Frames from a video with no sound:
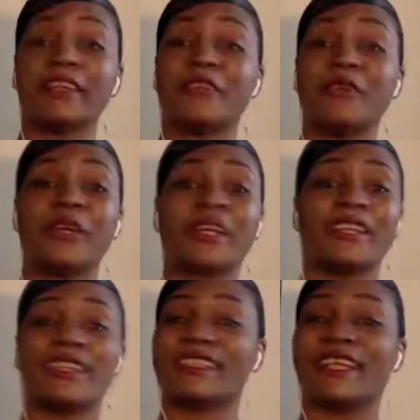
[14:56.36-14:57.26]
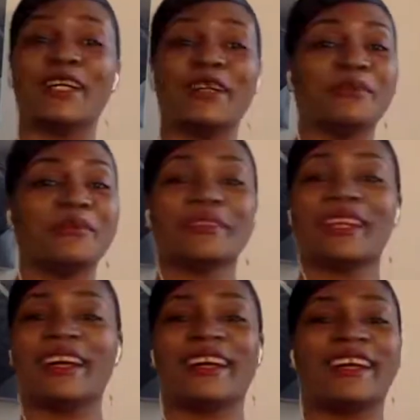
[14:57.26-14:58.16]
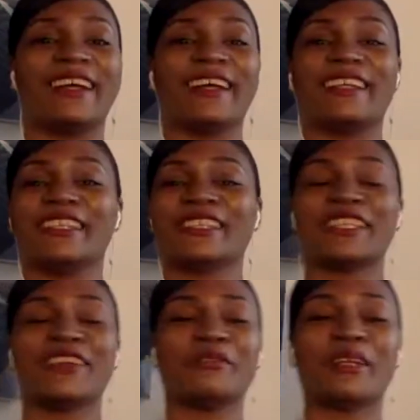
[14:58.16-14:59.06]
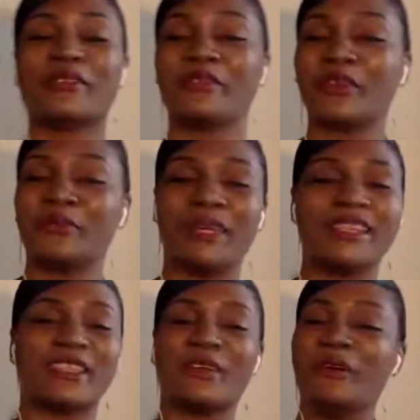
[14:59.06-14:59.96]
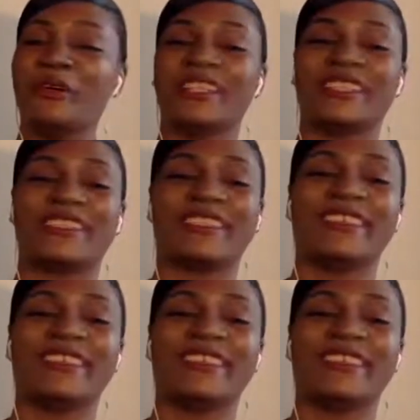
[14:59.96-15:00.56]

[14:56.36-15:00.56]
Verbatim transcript: afford it at that time. I had just enough money for the basic course.